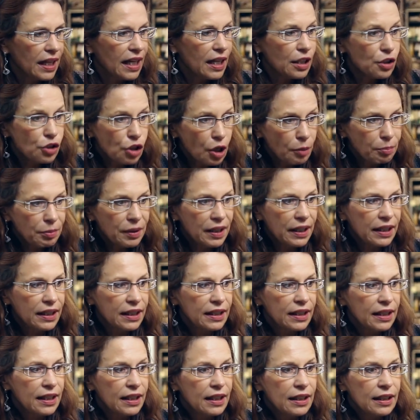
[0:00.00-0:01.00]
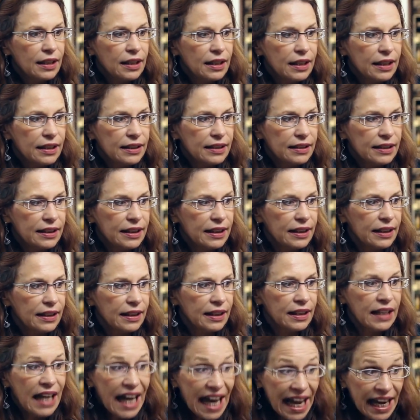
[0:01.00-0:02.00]
topic and
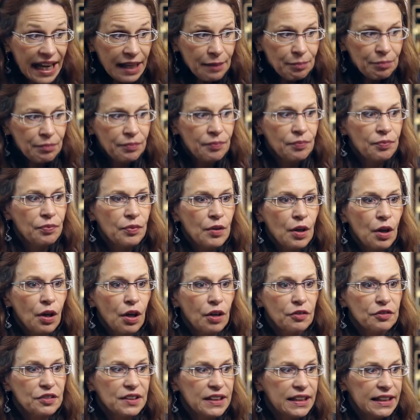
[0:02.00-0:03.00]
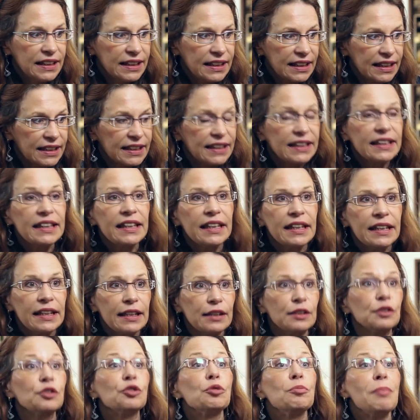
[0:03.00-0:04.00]
the aim of this
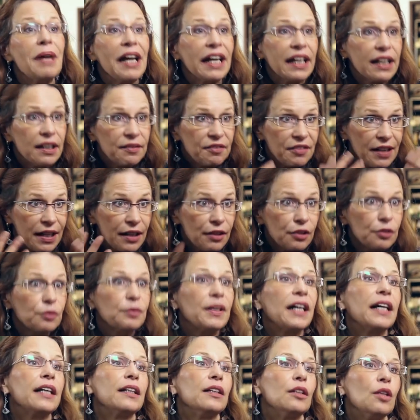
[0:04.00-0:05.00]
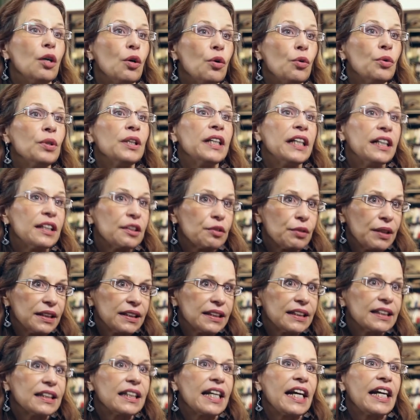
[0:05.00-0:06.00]
series, to make worldwide known in
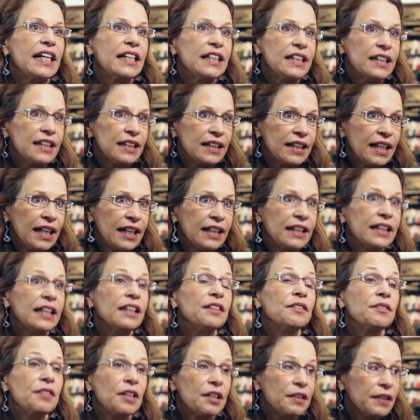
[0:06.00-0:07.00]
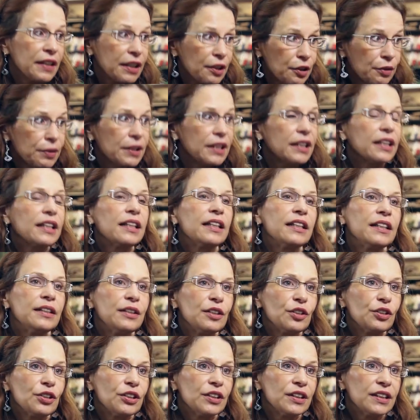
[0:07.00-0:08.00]
translation and in very critical
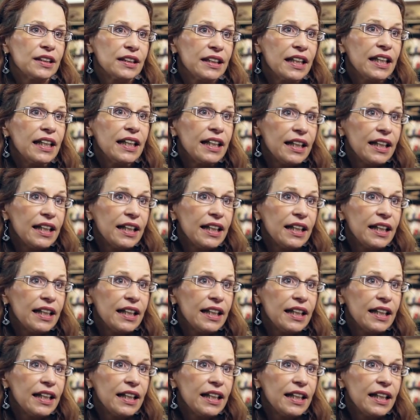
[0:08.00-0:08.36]
editions